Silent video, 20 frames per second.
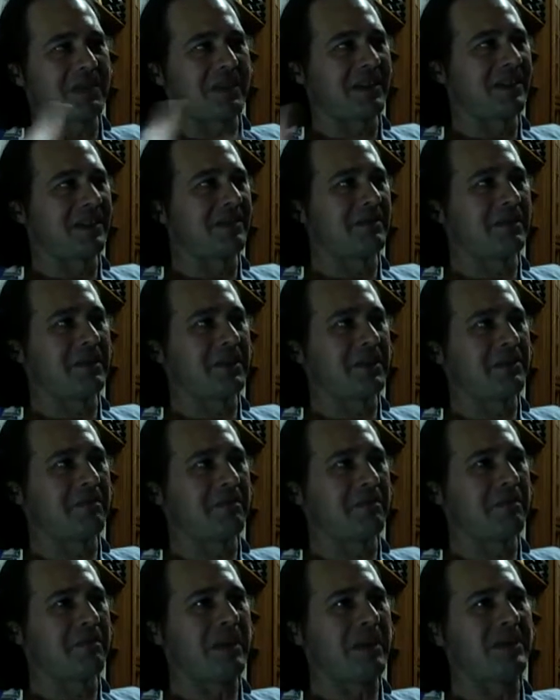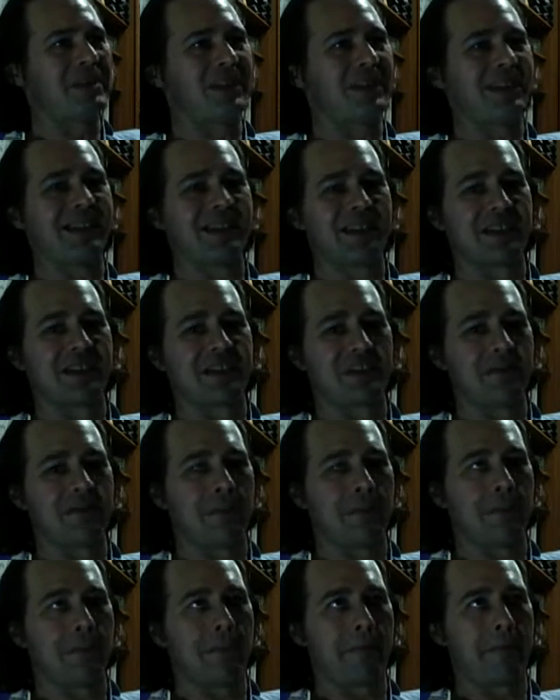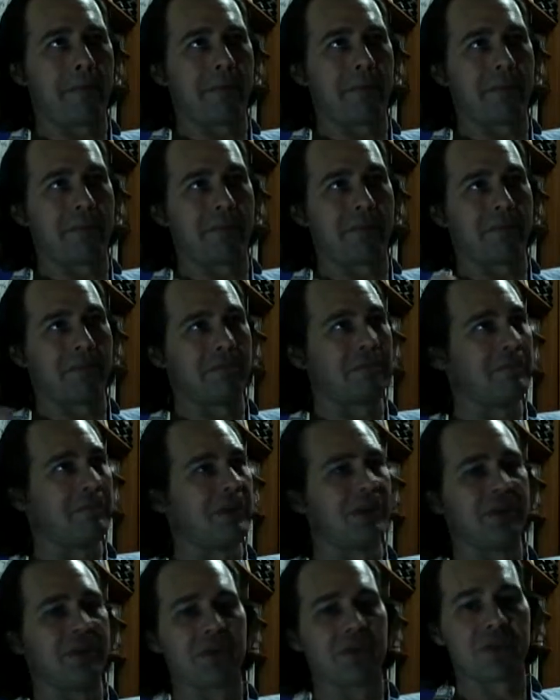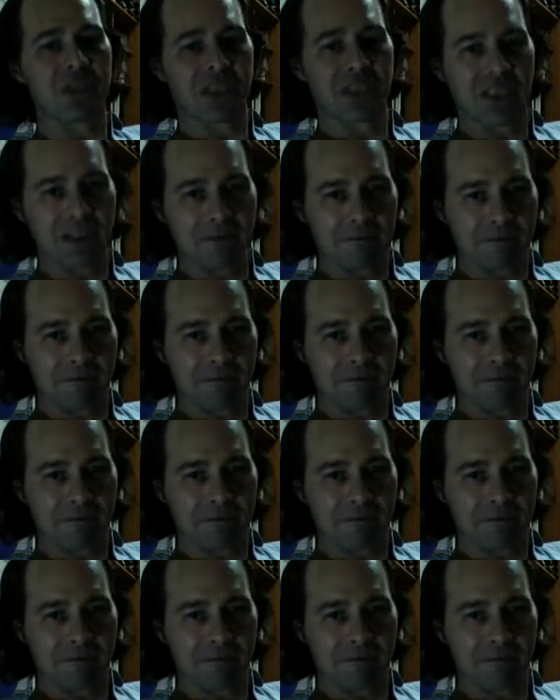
It just basically ends up being routine.